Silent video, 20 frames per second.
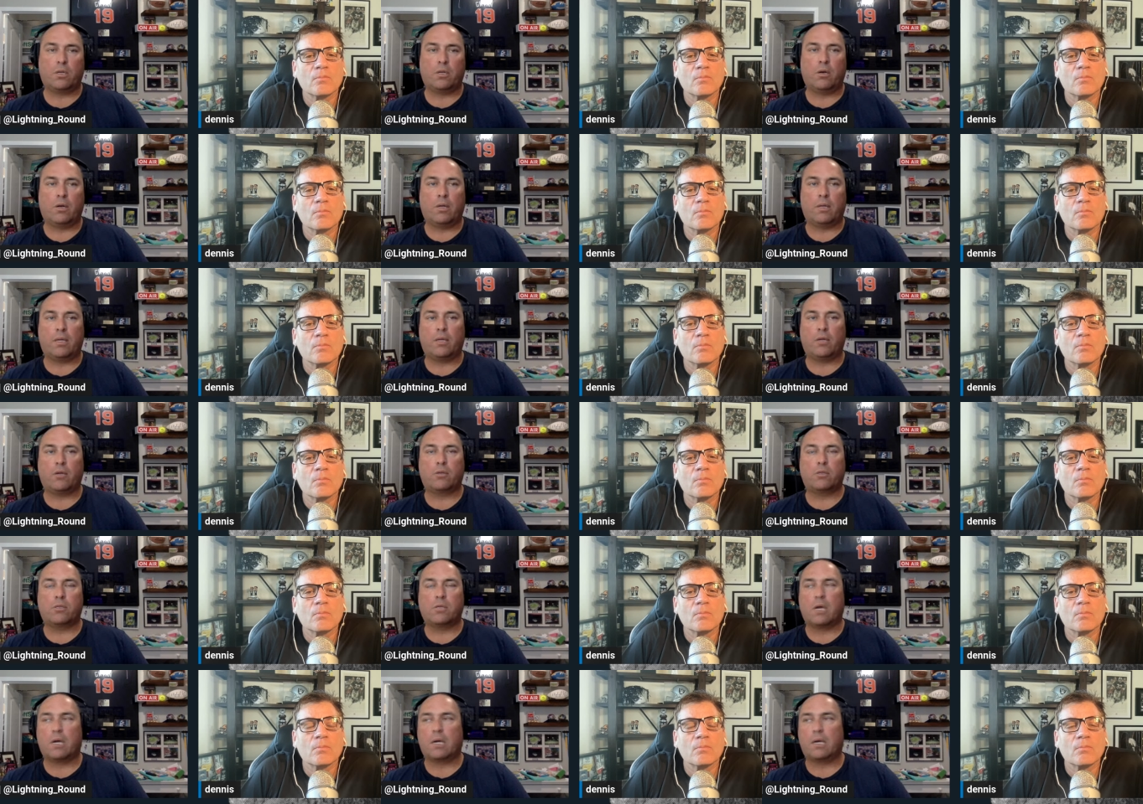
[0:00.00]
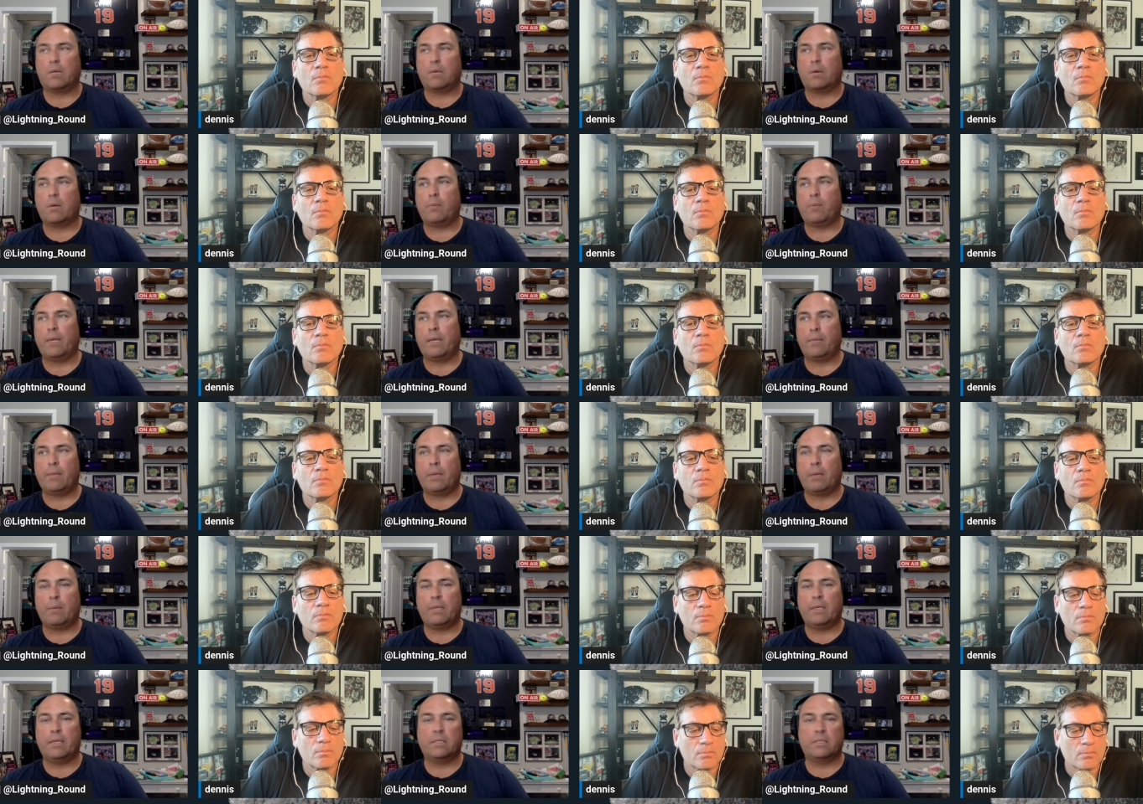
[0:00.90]
Speaker 1: You know, I think you're talking about being
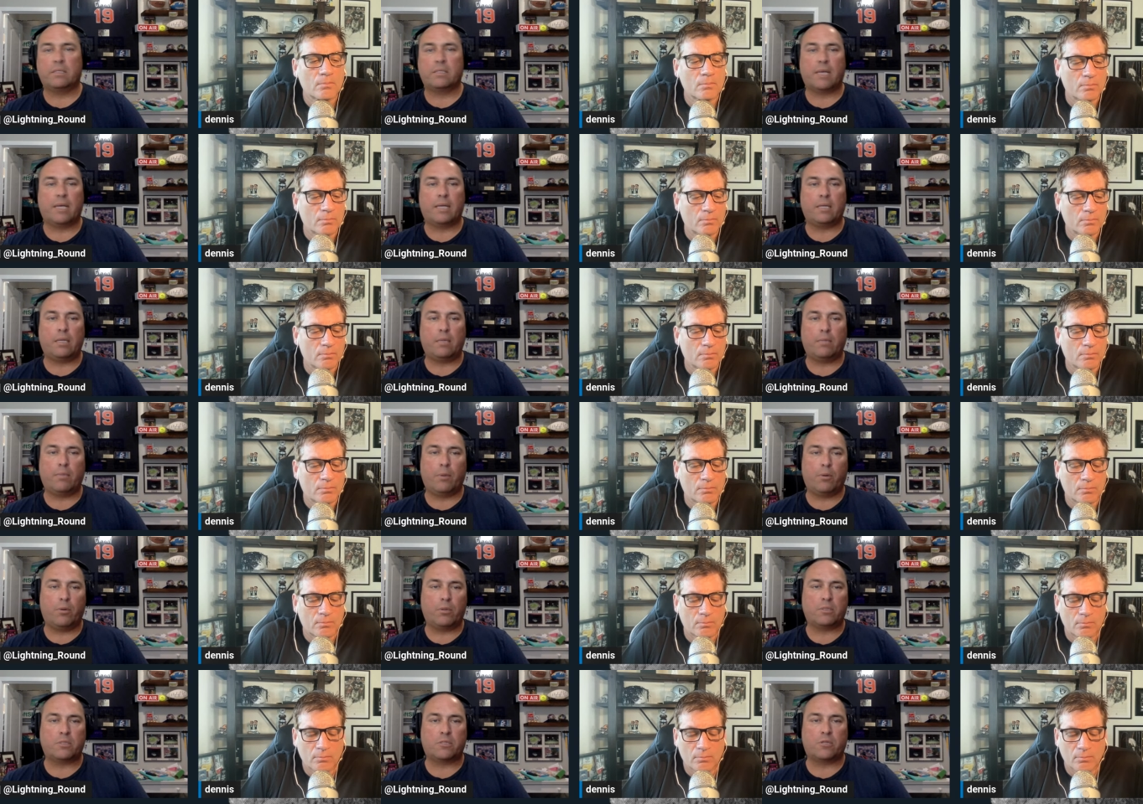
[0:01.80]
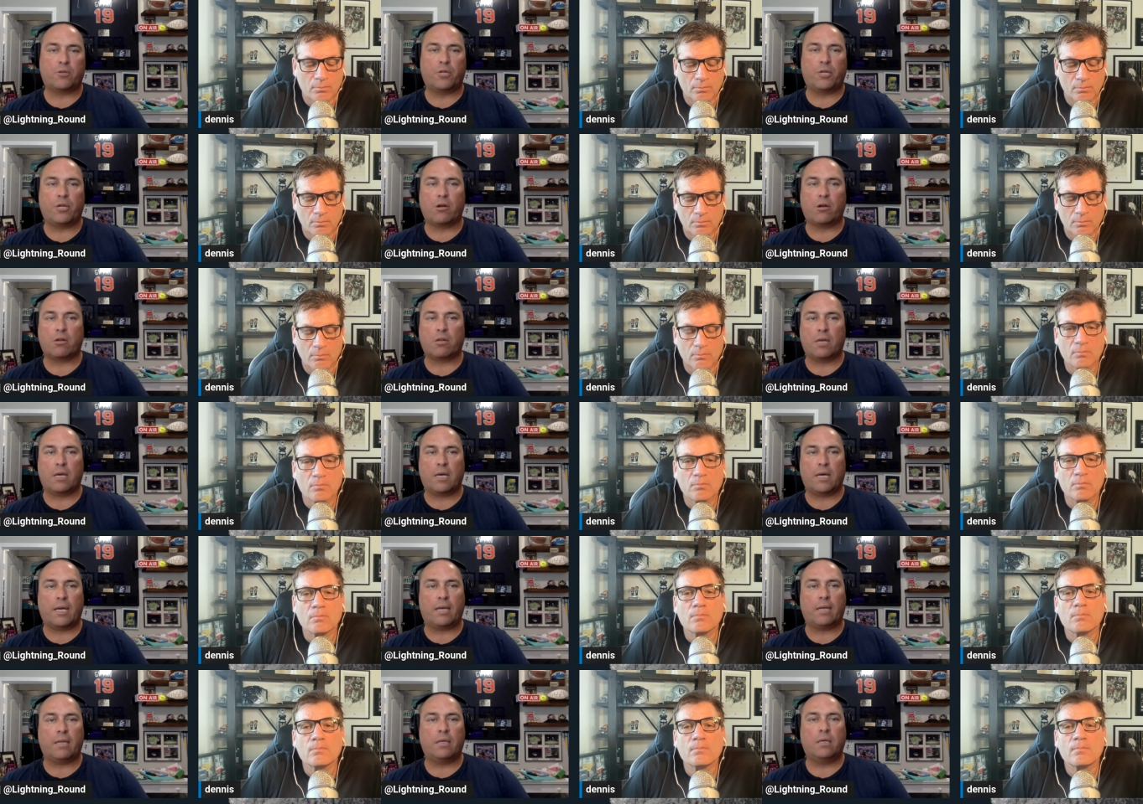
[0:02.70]
maybe inside the opponent's 30 yard
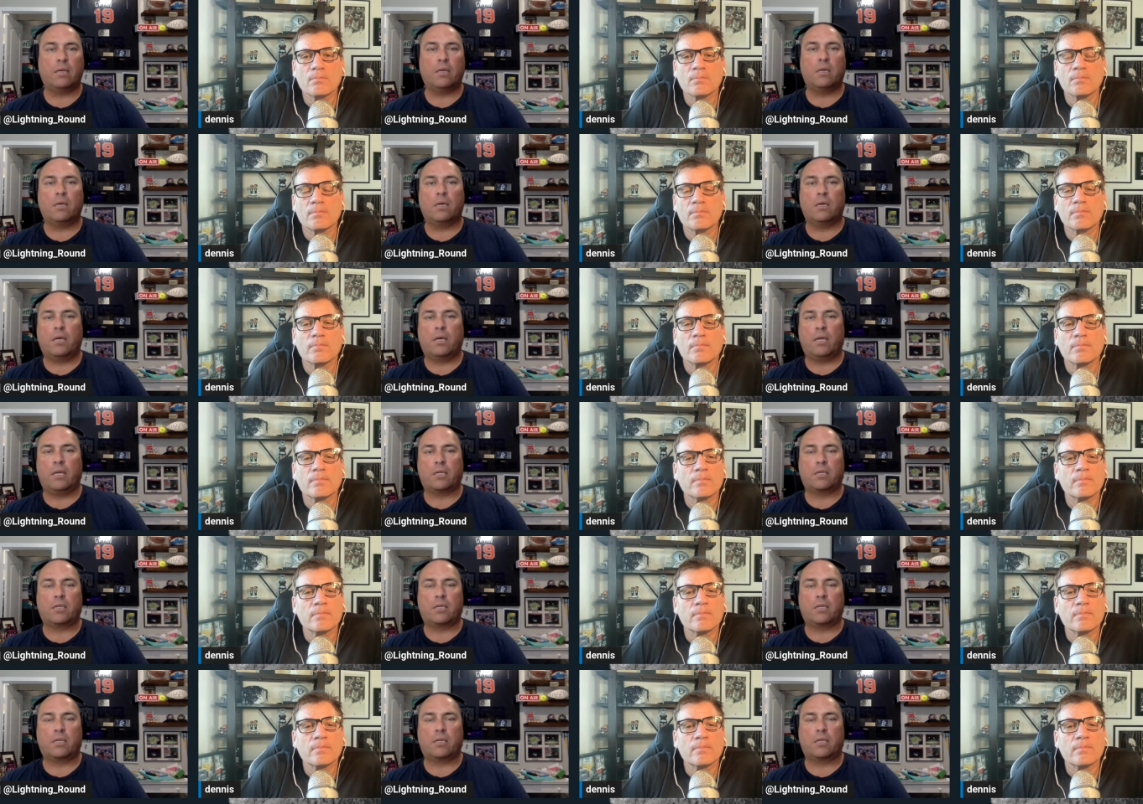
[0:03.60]
line in a